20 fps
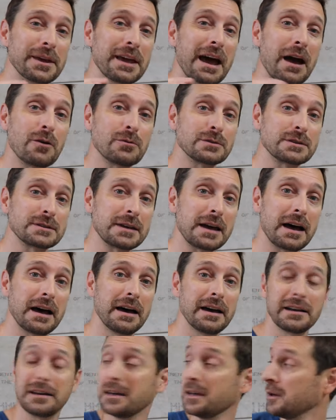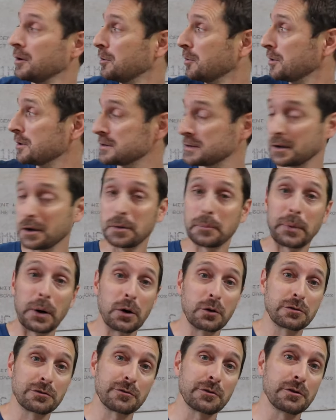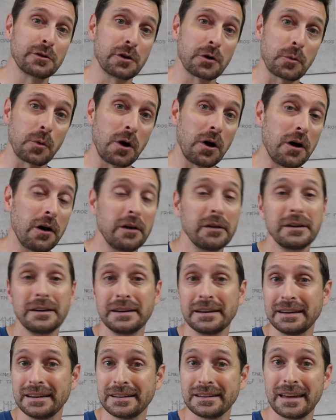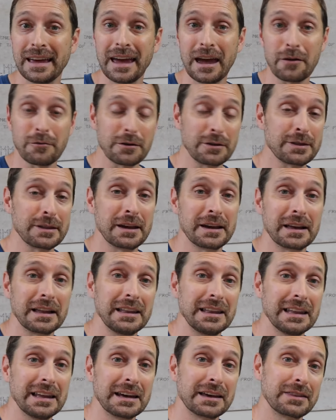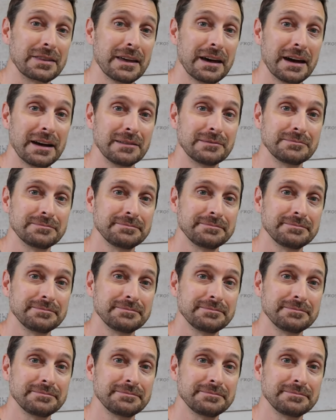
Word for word: the outside, where it's going to poke through your wall, and everything like that.